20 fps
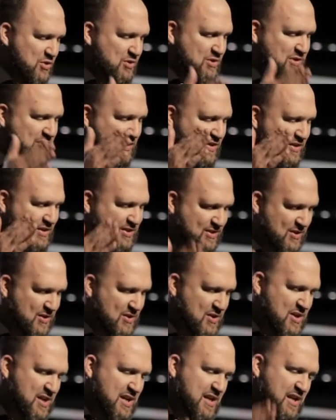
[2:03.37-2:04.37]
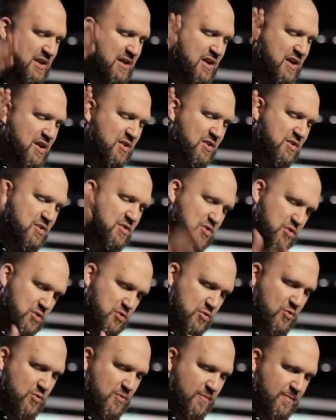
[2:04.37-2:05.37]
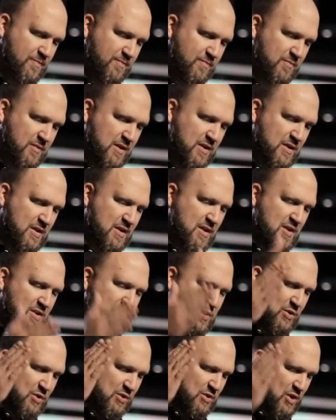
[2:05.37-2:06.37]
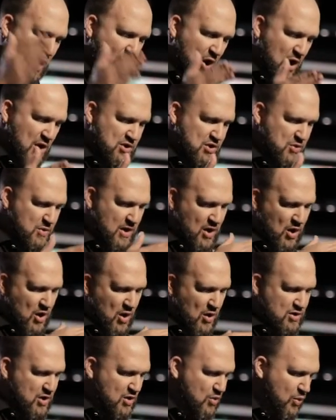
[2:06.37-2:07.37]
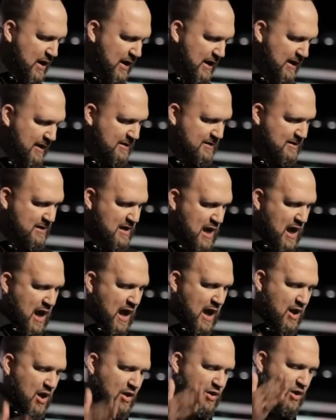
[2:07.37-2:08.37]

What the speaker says: concerning you to guard you in all your ways, and on their